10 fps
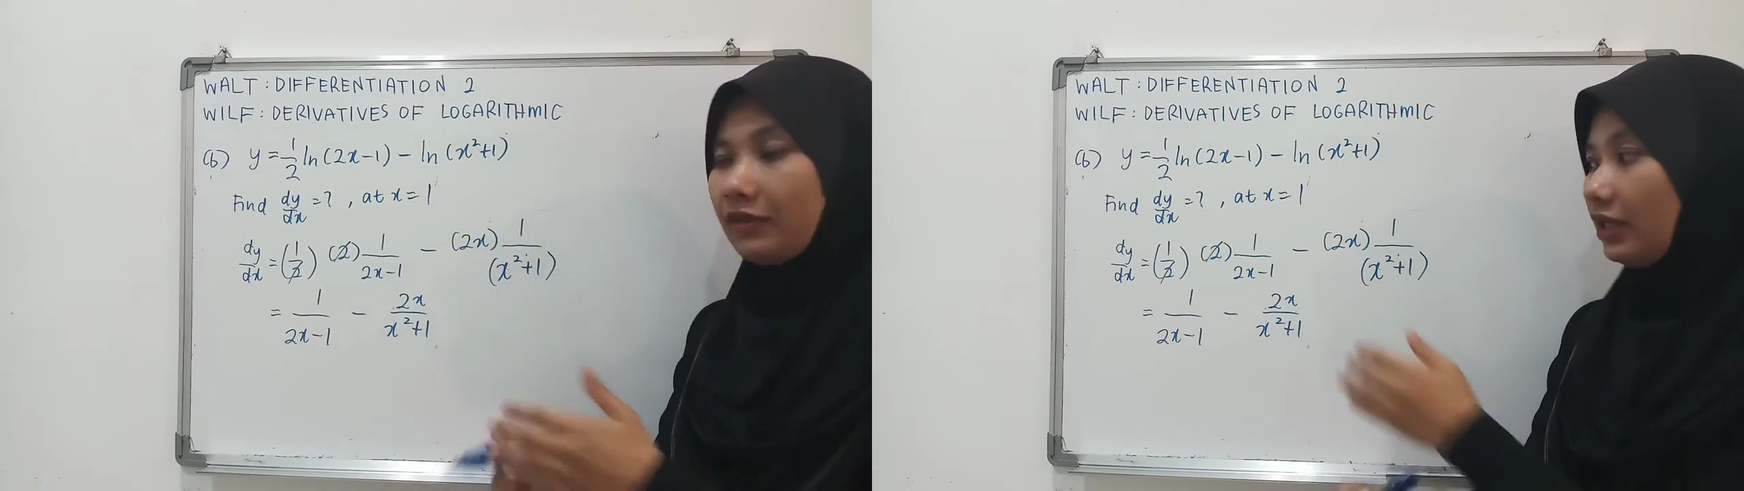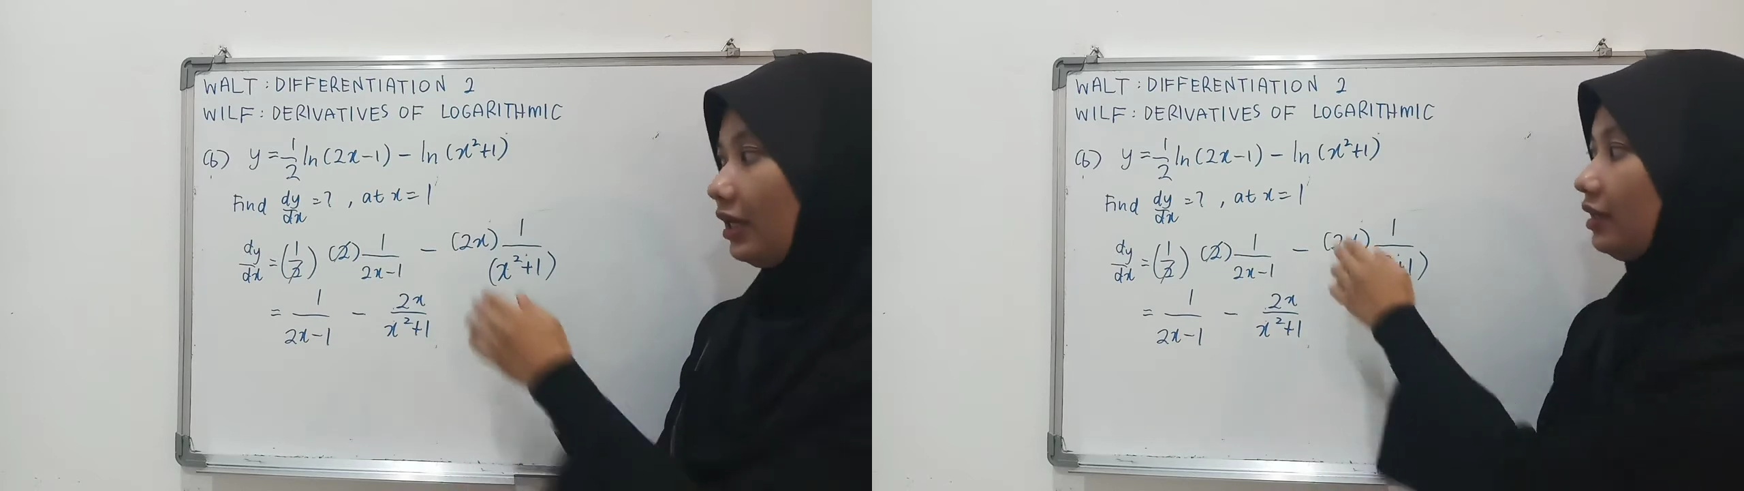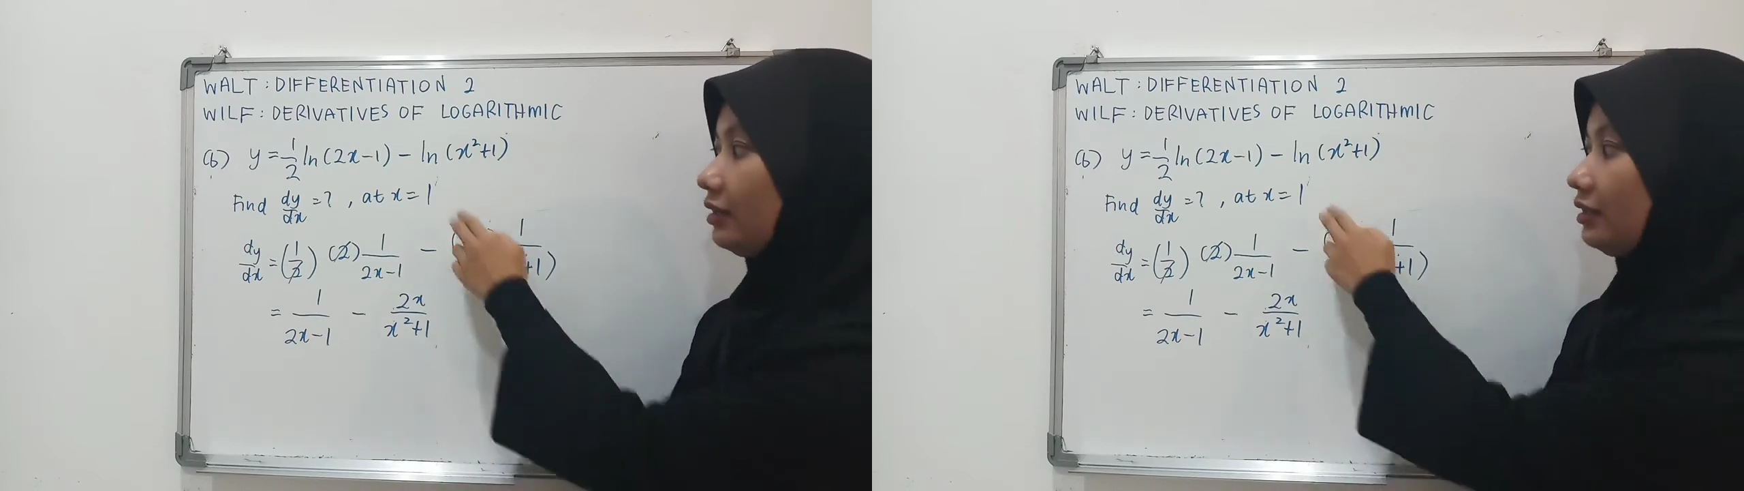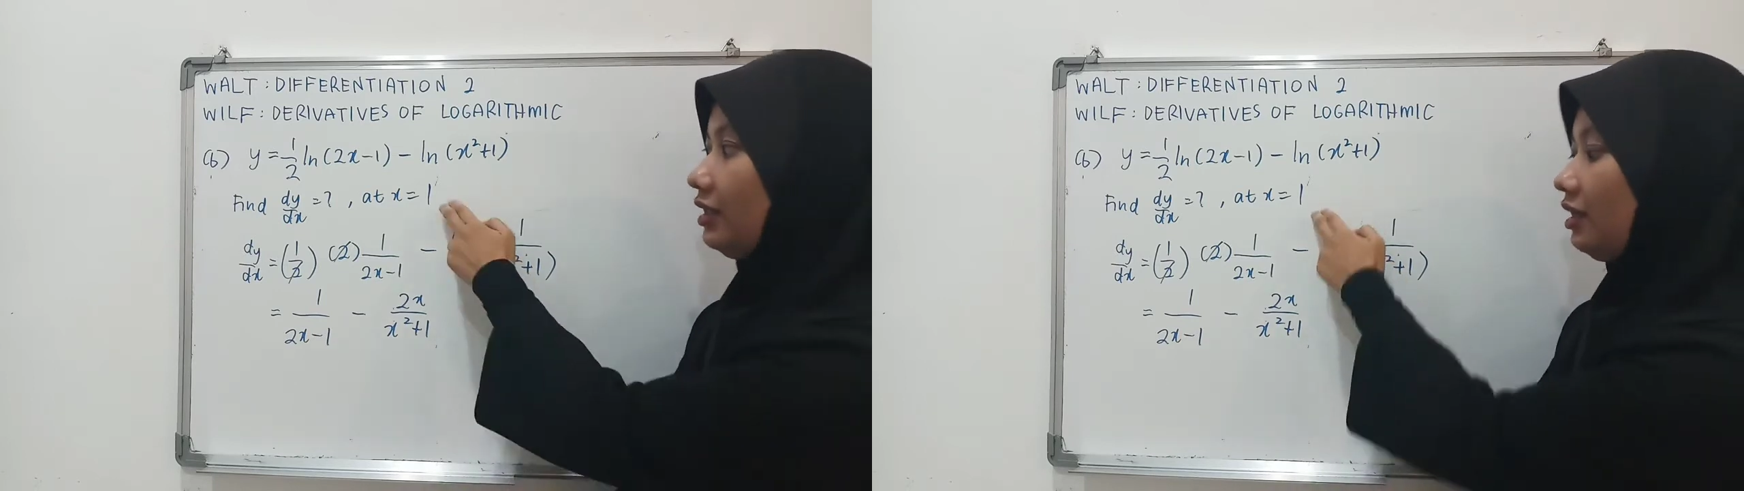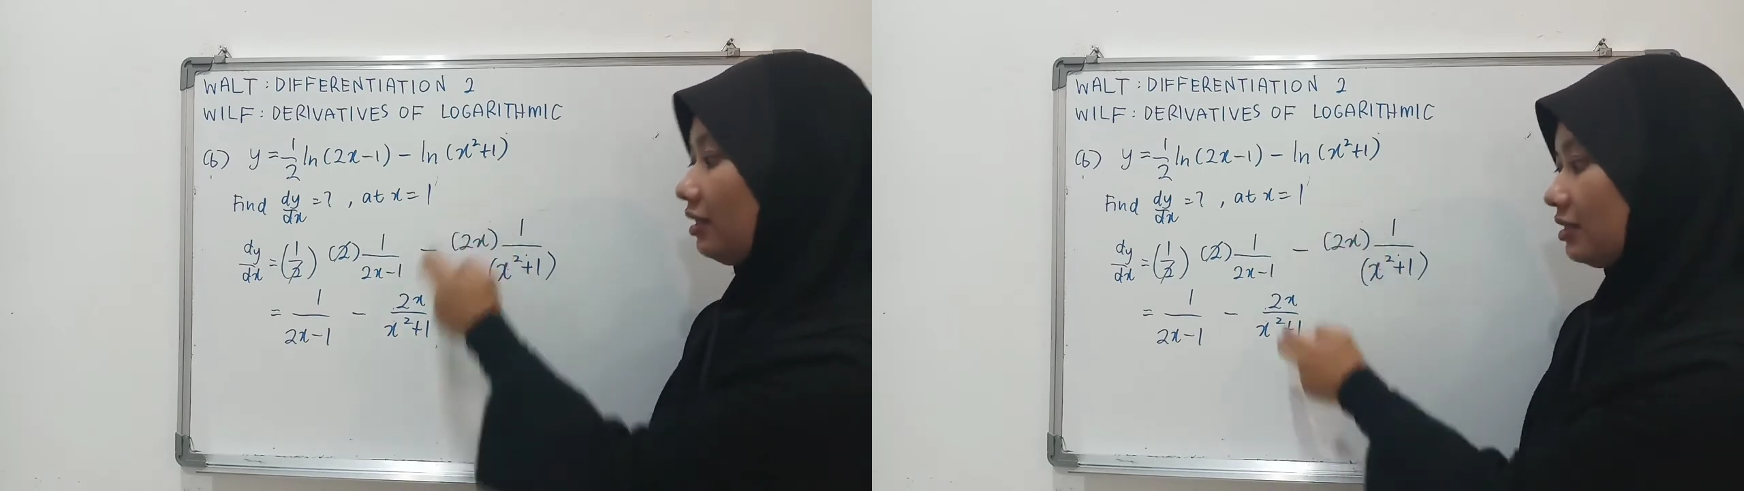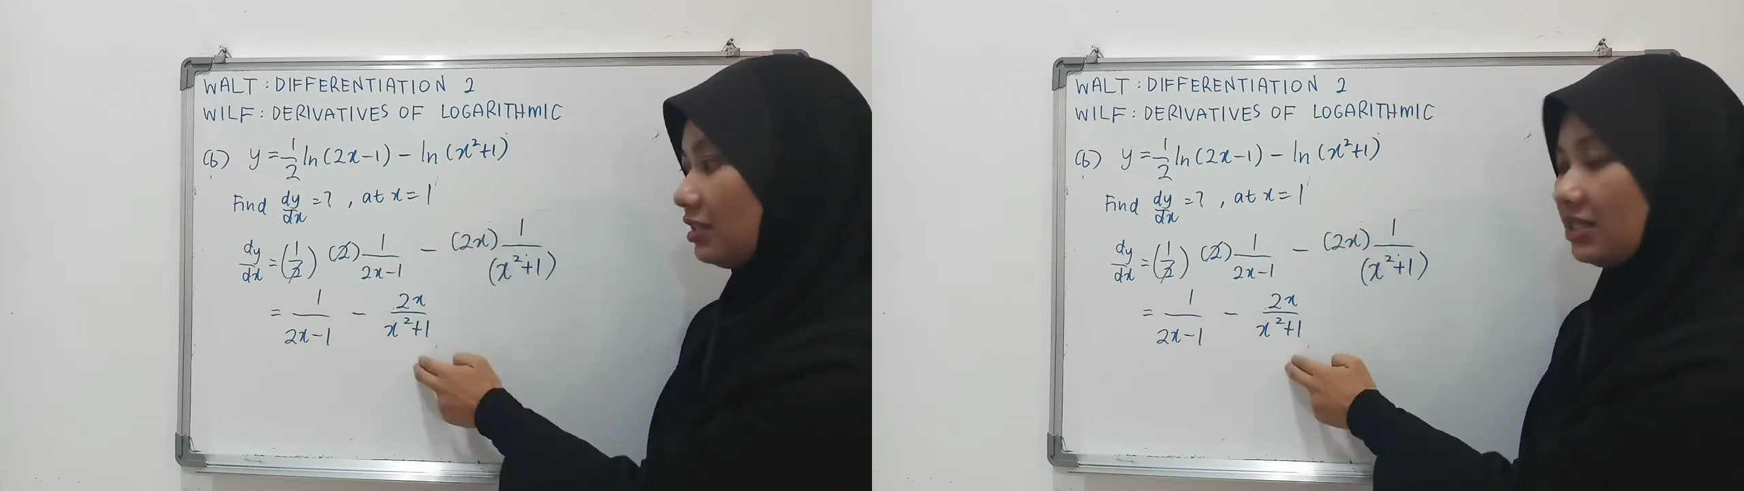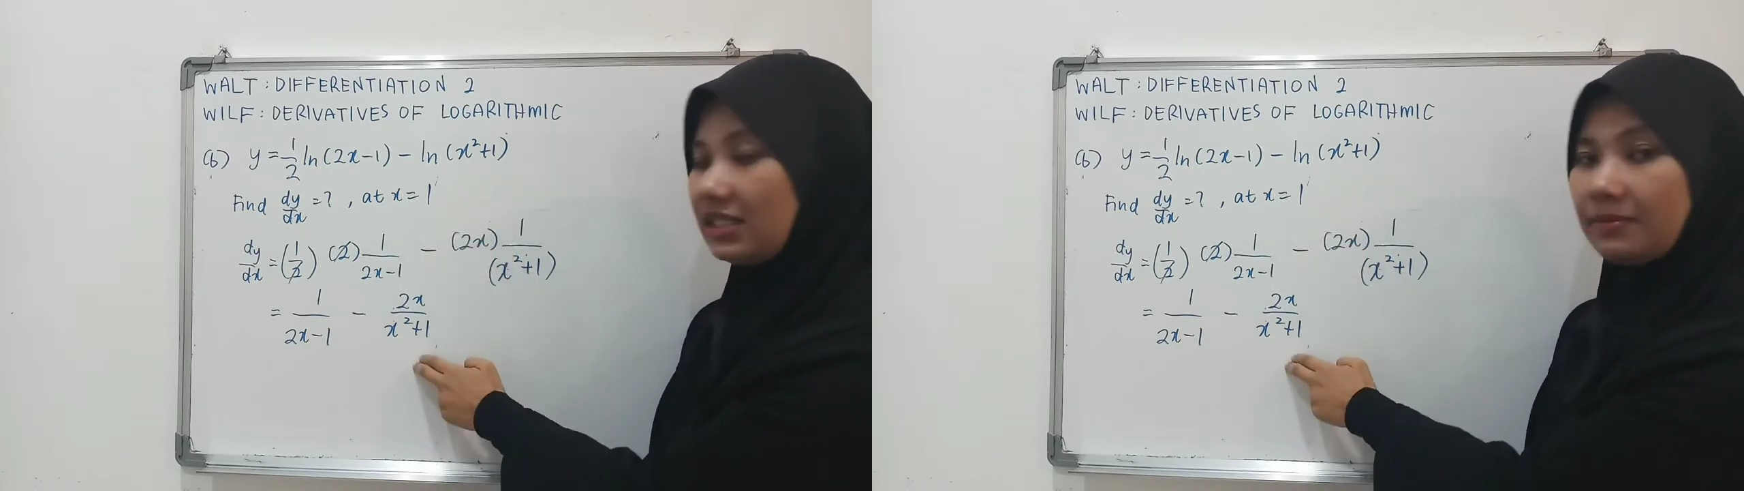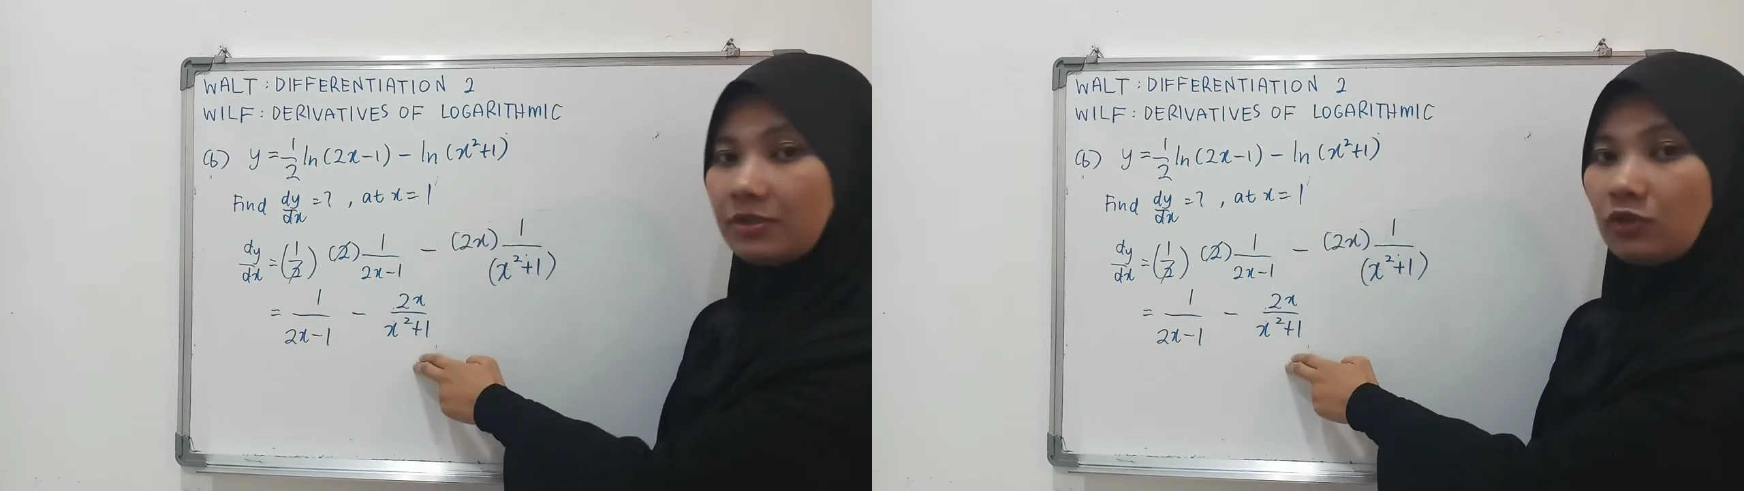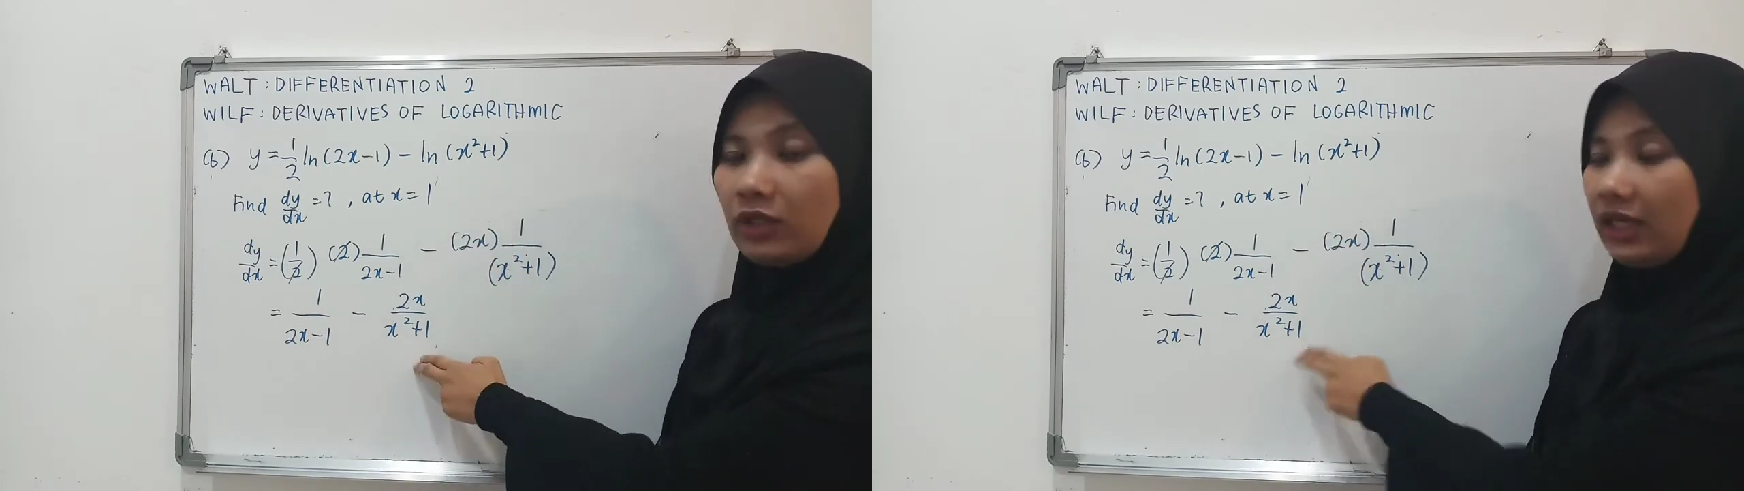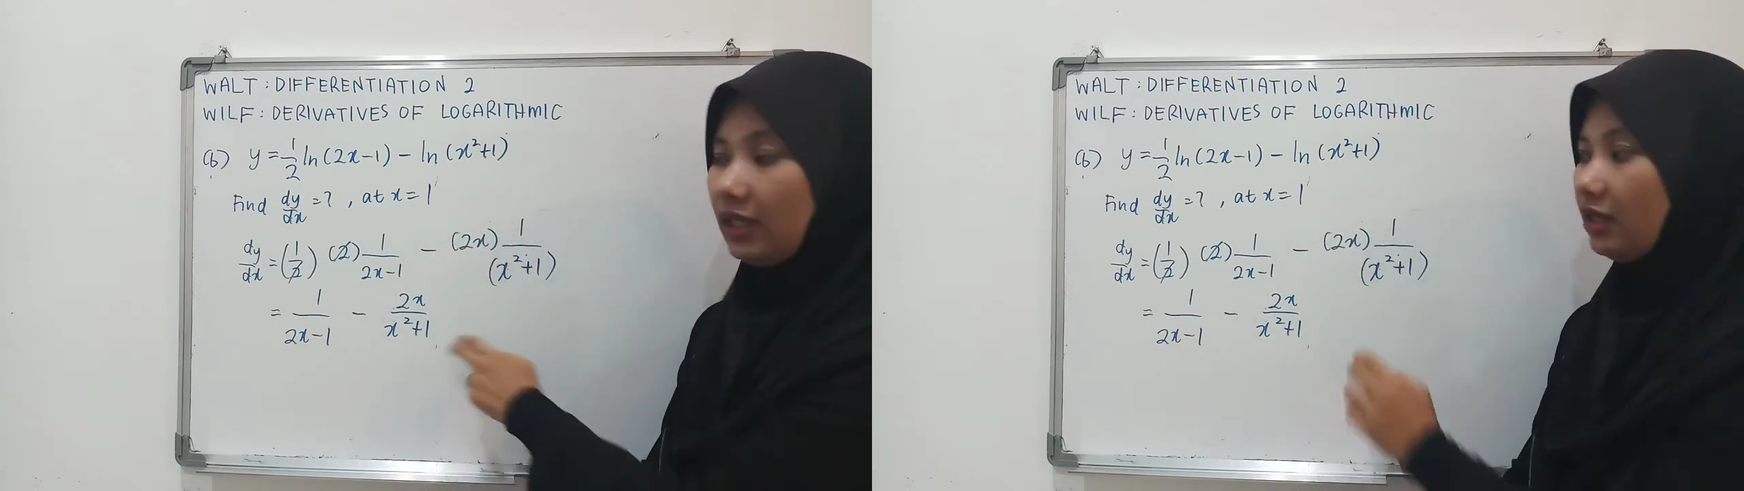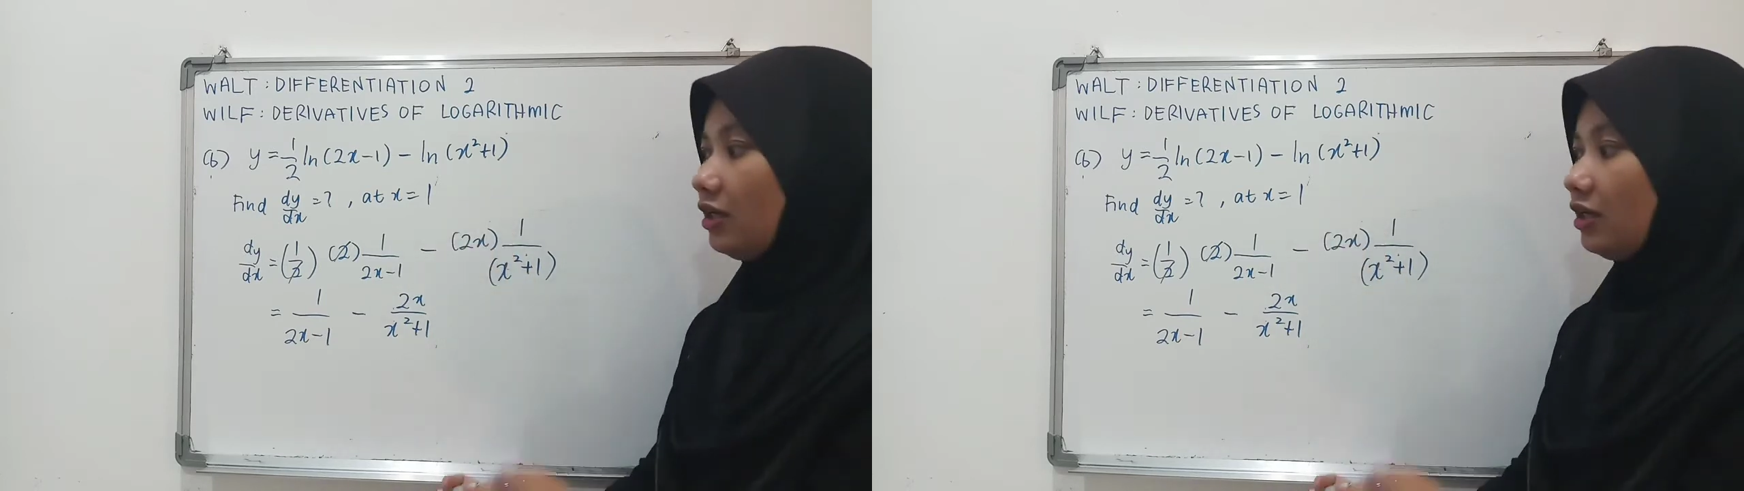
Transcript: Okay, ni just substitute in.